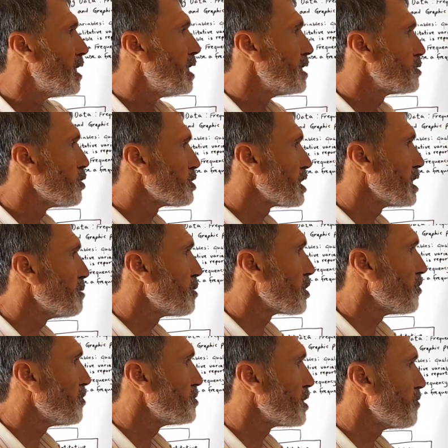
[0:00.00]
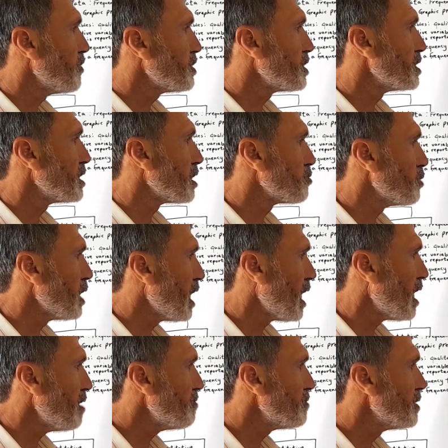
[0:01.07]
total number of observations that we
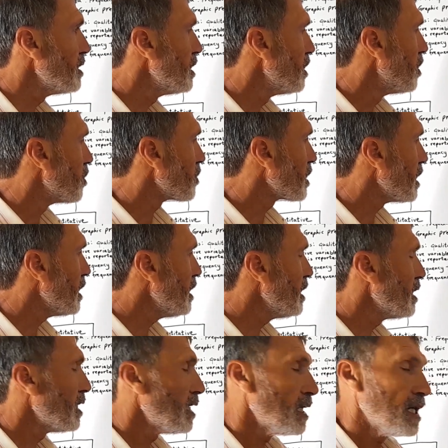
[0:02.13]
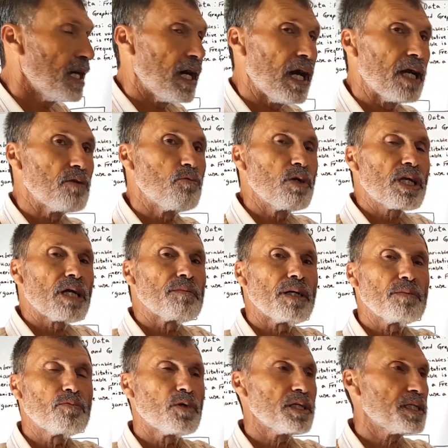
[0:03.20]
have, okay? And we come up
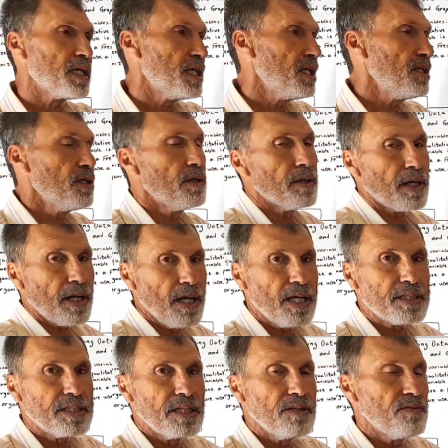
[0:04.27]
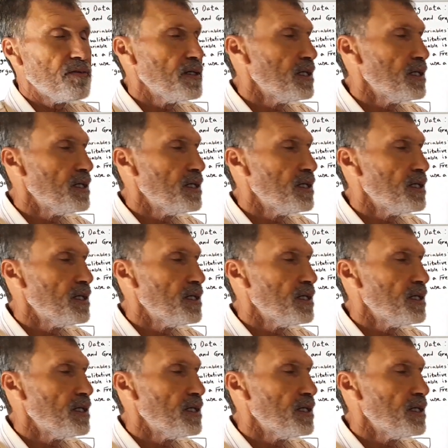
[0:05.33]
with a relative,